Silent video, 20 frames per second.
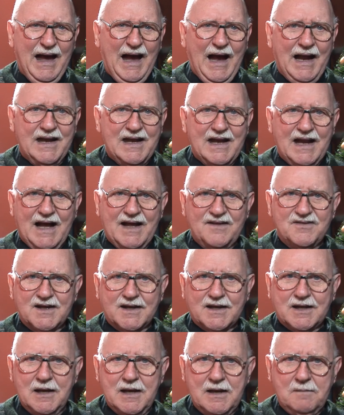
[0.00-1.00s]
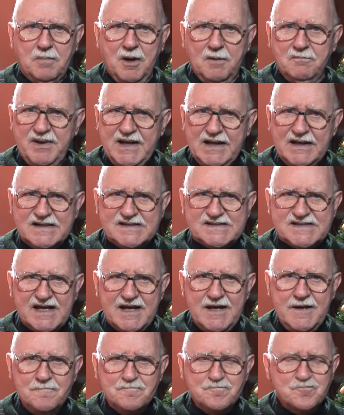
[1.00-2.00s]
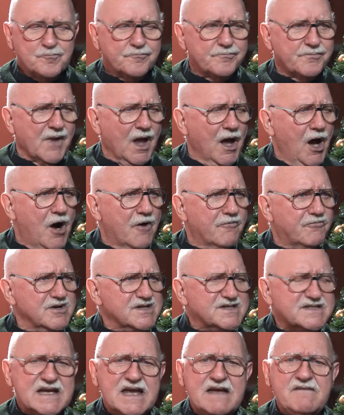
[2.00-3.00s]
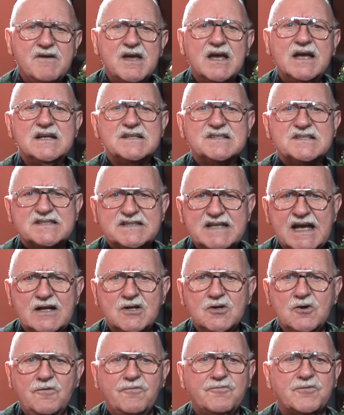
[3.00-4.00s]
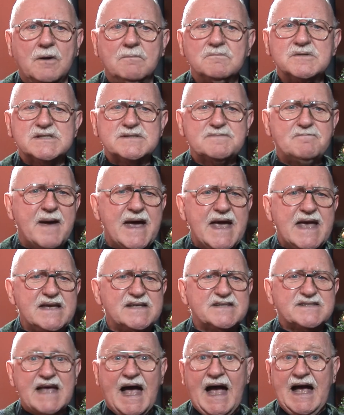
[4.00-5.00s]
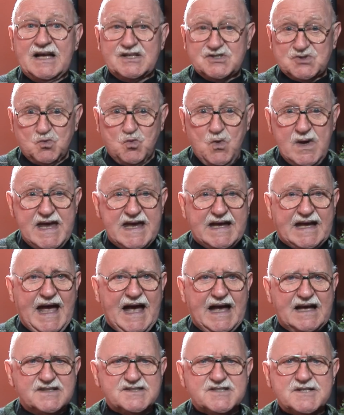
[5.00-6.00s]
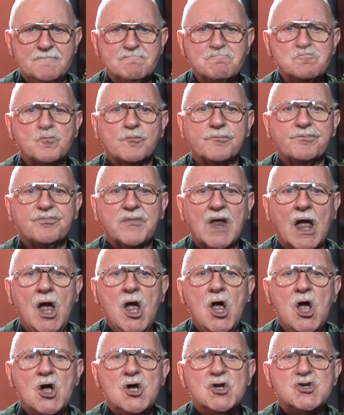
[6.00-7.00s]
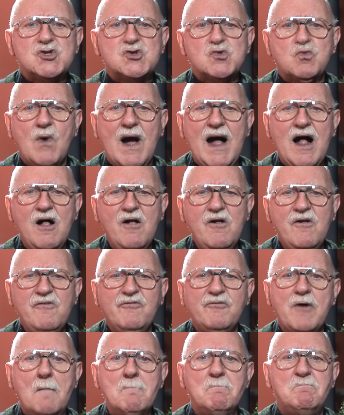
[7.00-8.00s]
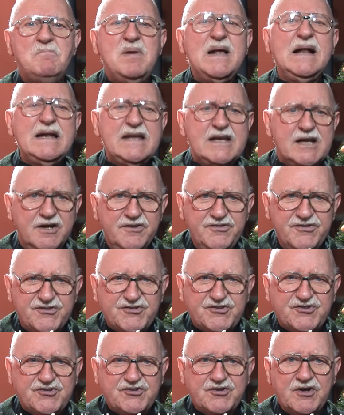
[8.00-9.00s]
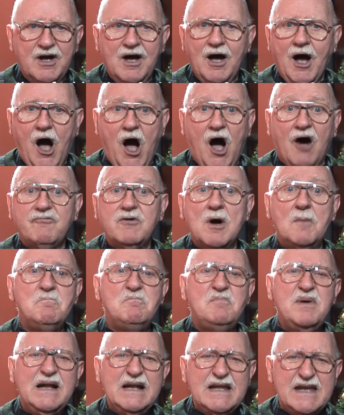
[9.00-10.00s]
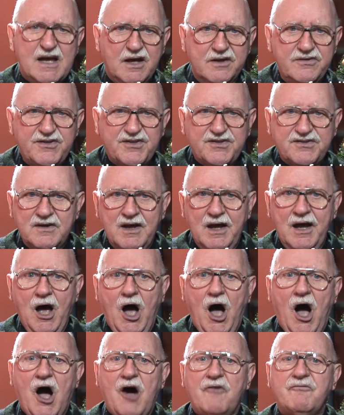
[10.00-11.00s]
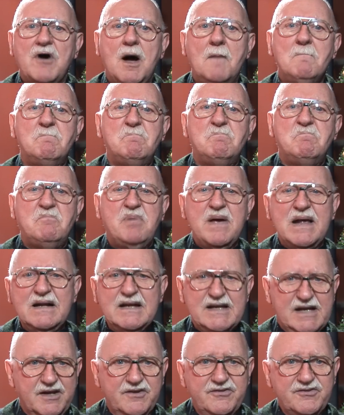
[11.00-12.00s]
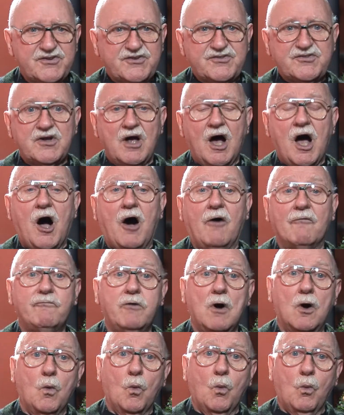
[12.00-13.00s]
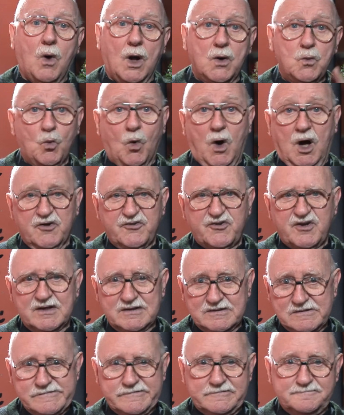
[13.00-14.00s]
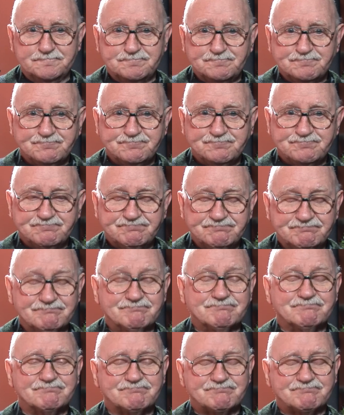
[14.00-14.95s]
and it had the capability of receiving a signal from space as weak as 12 billionths of a billionth of a billionth of one watt. Hmm.